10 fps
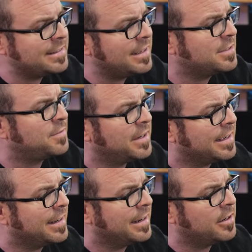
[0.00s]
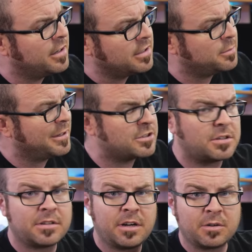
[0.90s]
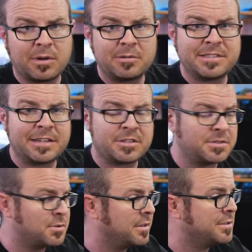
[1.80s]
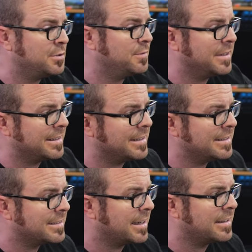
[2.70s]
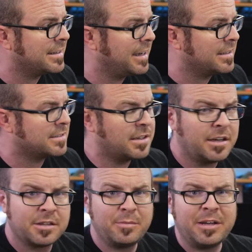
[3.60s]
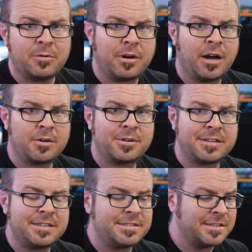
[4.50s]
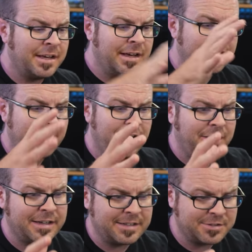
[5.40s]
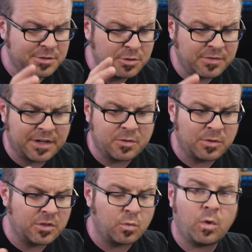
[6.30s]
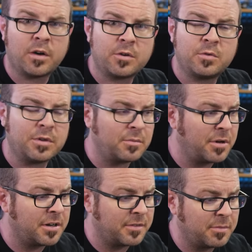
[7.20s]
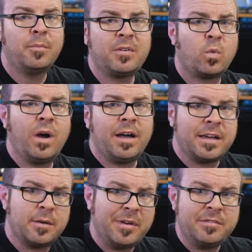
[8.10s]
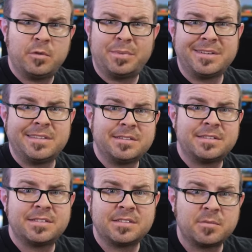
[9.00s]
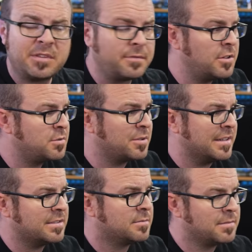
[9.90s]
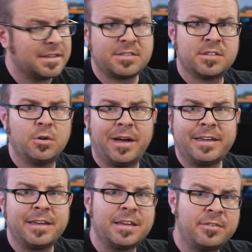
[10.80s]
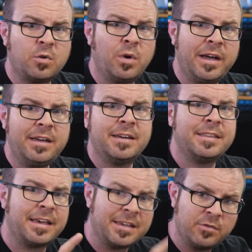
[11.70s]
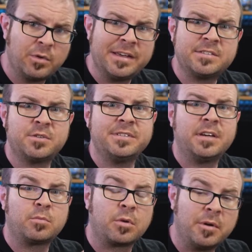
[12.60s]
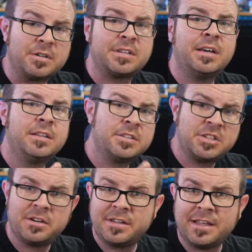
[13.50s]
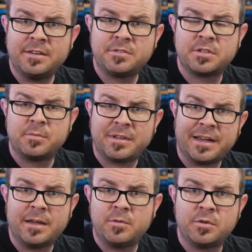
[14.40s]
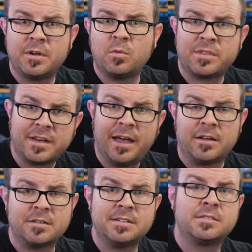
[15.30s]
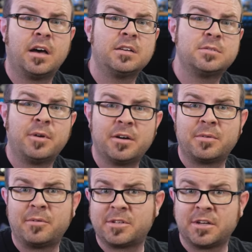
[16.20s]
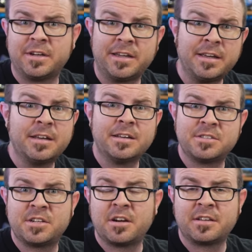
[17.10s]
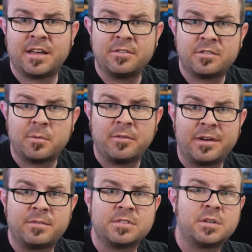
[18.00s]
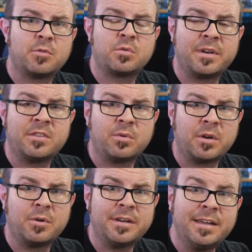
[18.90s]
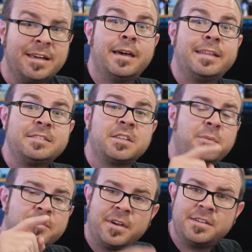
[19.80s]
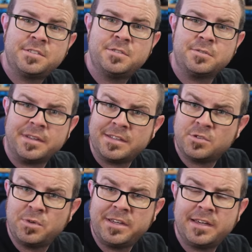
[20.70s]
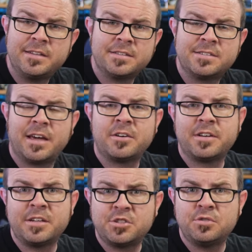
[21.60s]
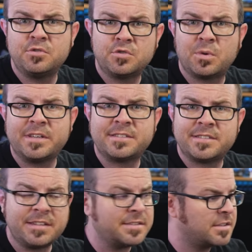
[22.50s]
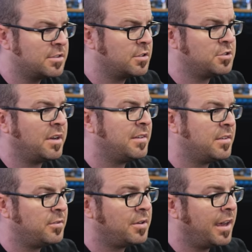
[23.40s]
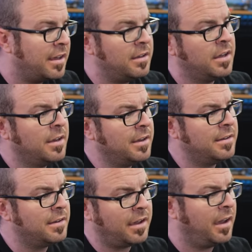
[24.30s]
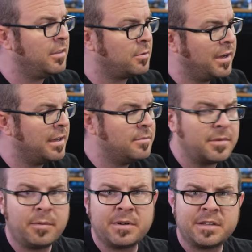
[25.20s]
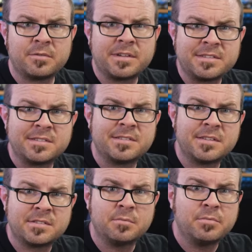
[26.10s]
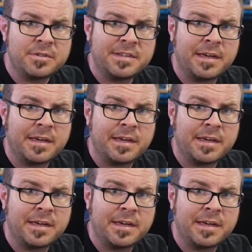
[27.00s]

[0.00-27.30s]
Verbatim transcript: a test fitting in here to make sure all the hardware was actually going to fit inside the case, the main hardware at least, and now I get to move on with the water cooling part of it. But why am I even building this system in the first place? It's so I can give it away, and that giveaway is going to help promote the charity live stream that I am doing with Kyle. It's Awesome Hardware returning as a charity live stream event for summer twenty twenty-one, and that's going to be very soon, this weekend, Saturday, June twenty-sixth, so join us if you can, and uh, either way, I'm going to get the rest of the system put